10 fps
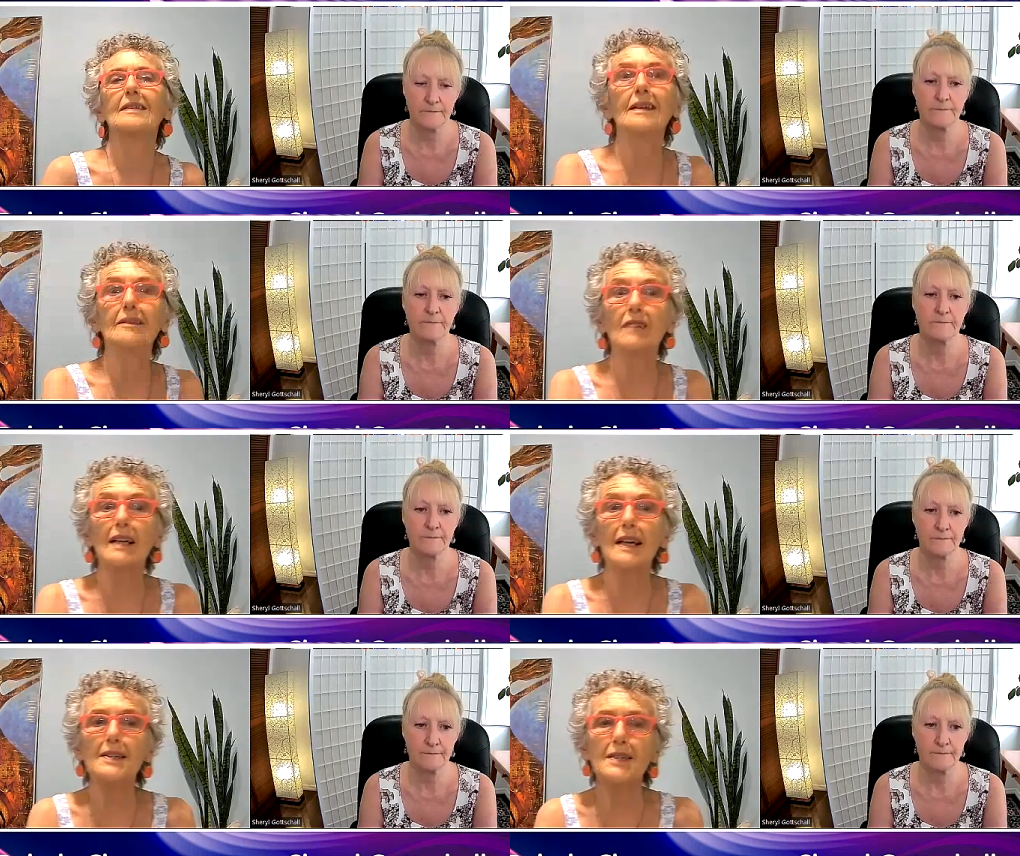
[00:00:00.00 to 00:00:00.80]
Speaker 1: in
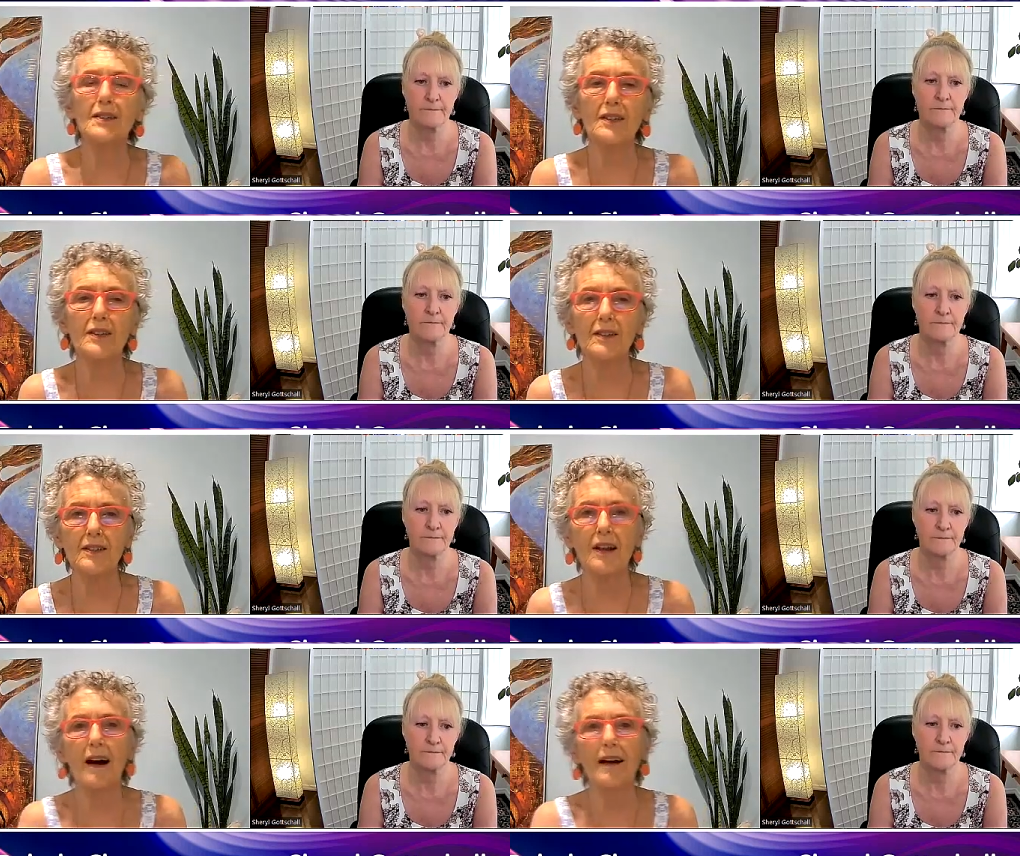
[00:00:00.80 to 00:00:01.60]
relation to the
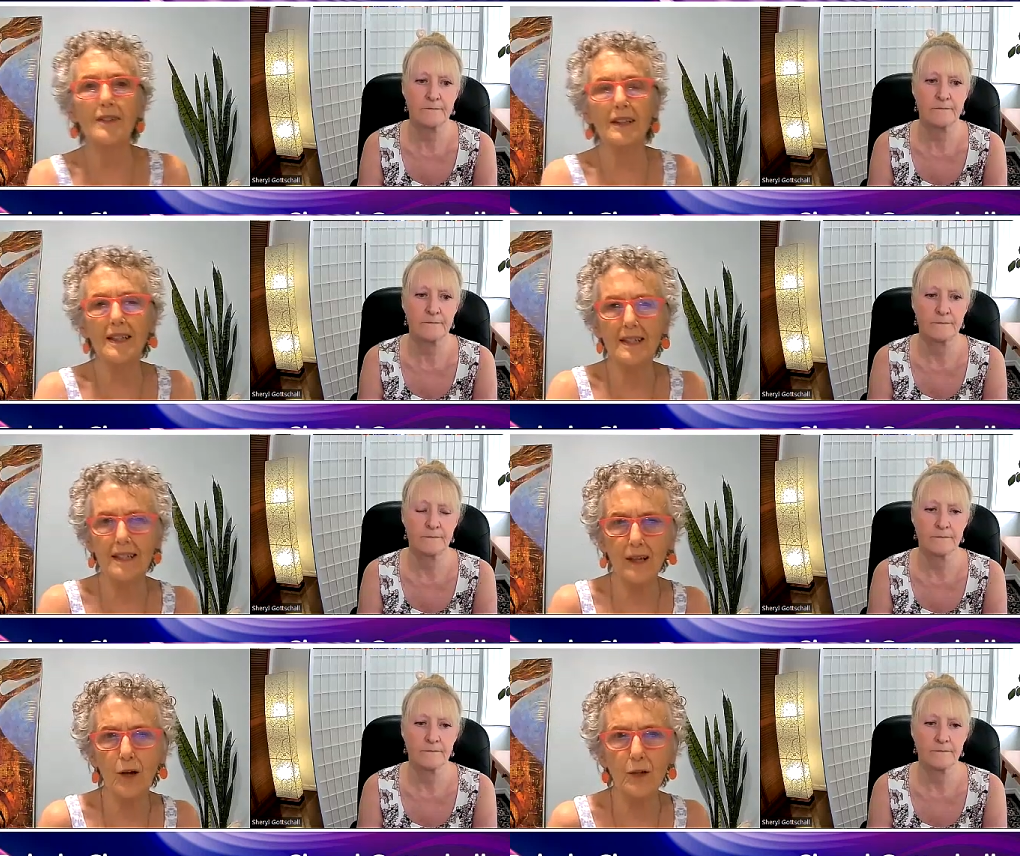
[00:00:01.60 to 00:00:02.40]
sign that he's
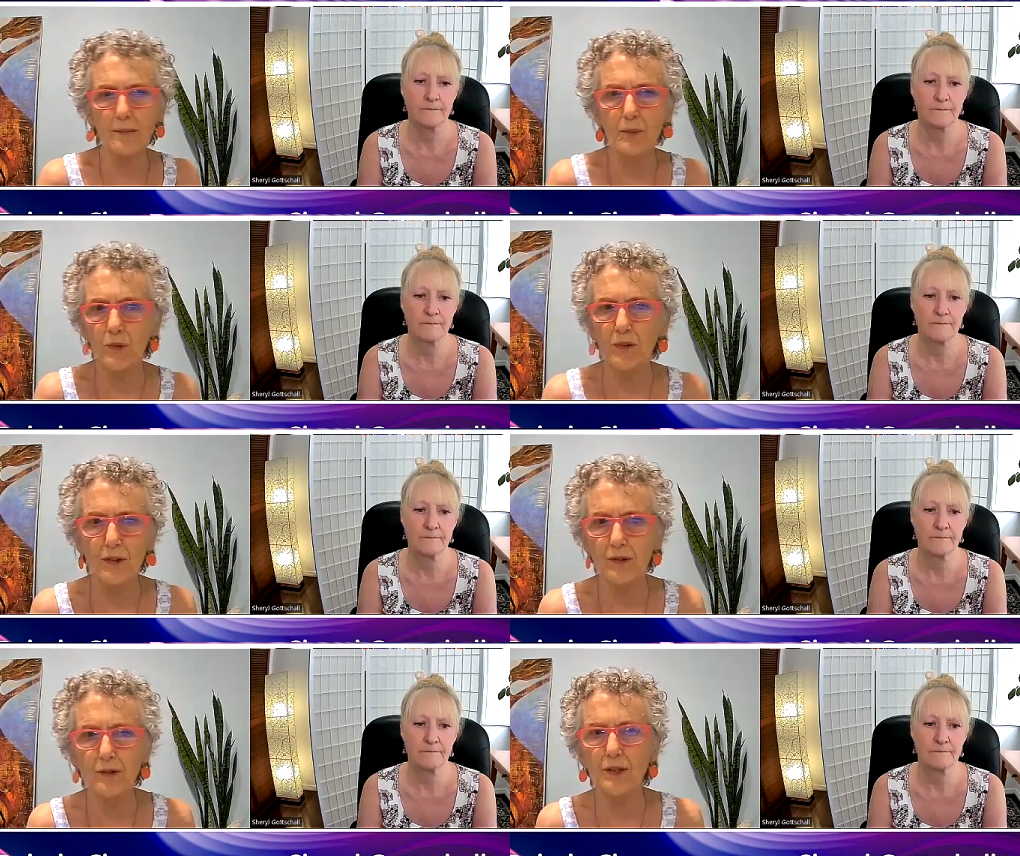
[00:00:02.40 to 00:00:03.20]
slowly moving through.